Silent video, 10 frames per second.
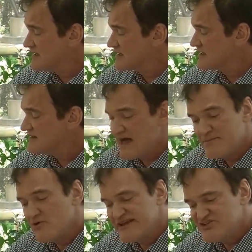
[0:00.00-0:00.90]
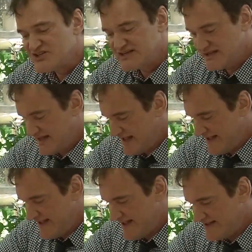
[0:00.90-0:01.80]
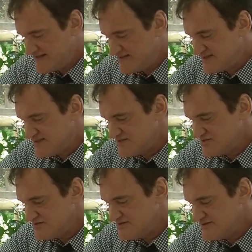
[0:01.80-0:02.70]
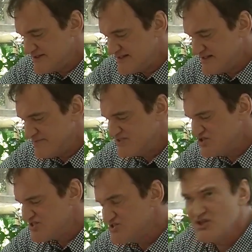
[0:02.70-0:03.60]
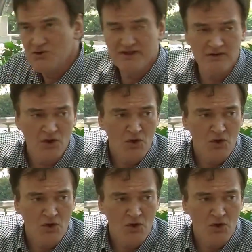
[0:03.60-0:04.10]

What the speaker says: collaboration. But just know that